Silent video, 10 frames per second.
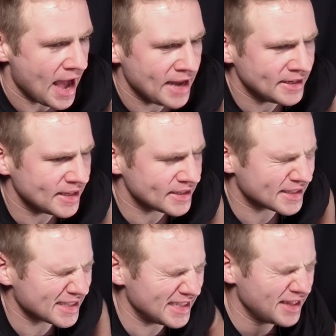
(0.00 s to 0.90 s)
and
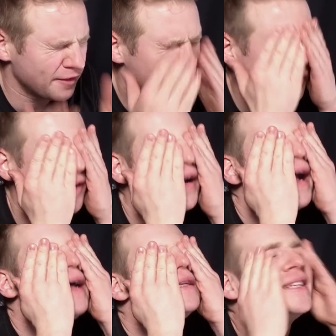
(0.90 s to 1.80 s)
let's, in the
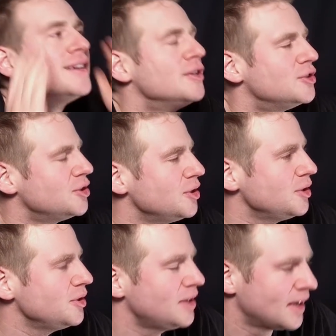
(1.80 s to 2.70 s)
foreground,
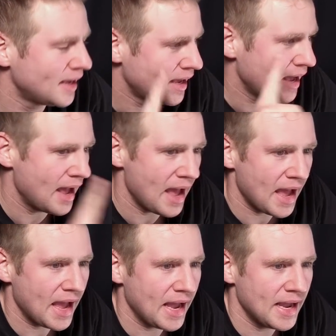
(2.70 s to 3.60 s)
do
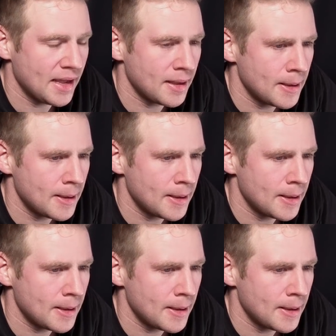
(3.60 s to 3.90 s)
a